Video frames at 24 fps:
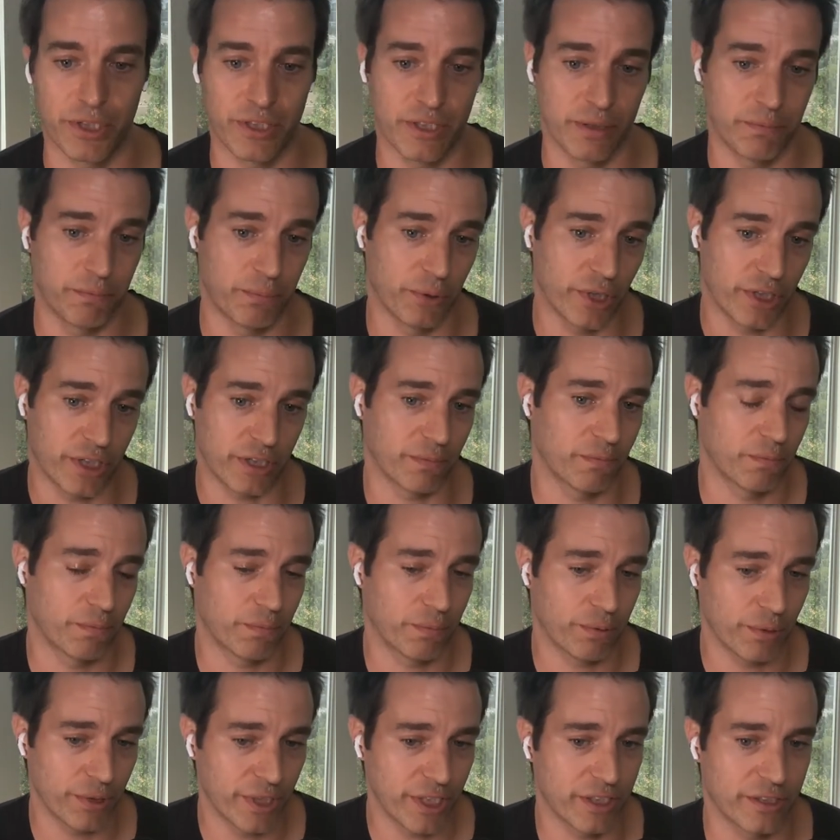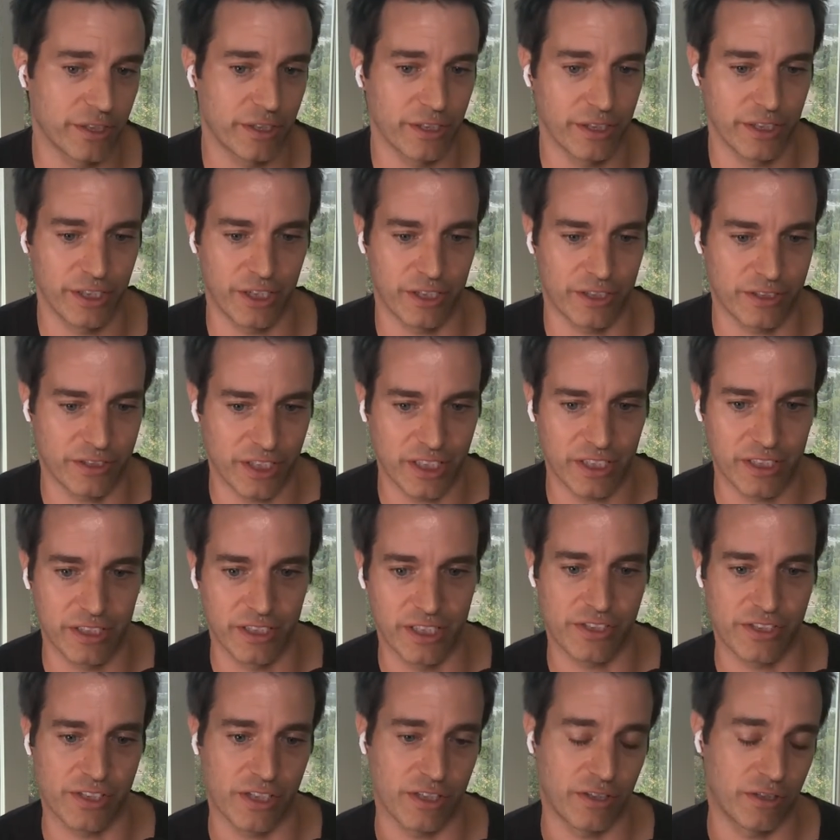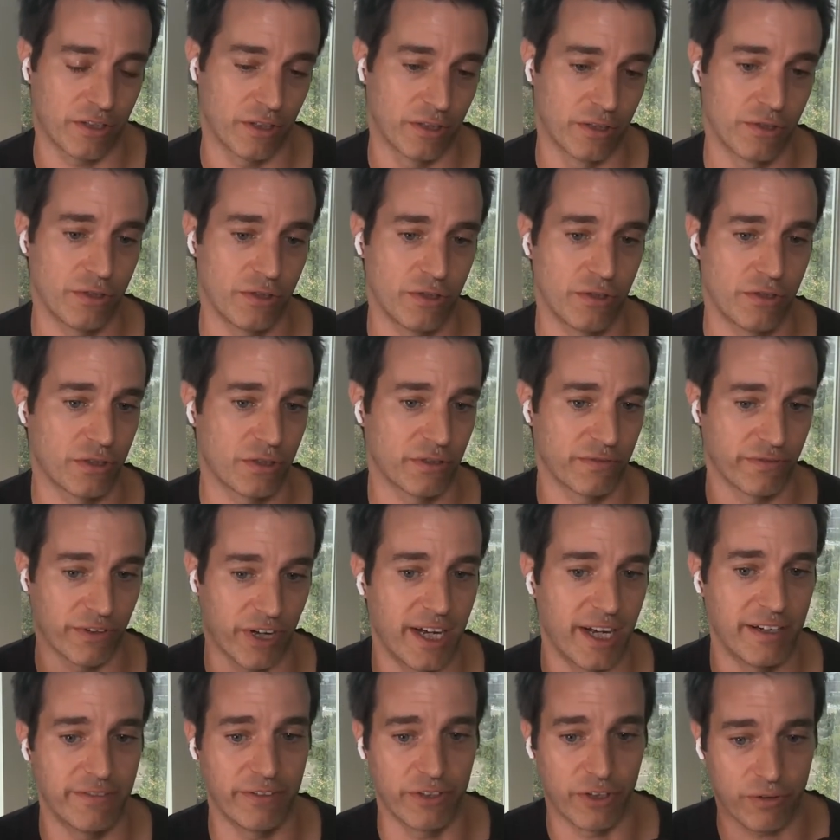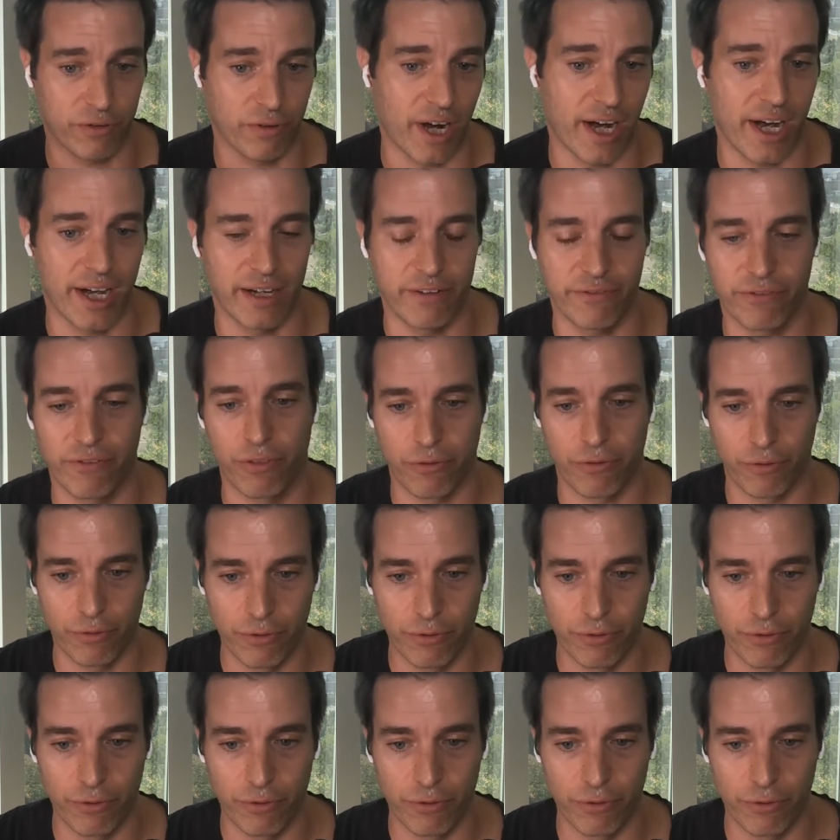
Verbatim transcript: but the book pretty clearly articulates that those who survive and thrive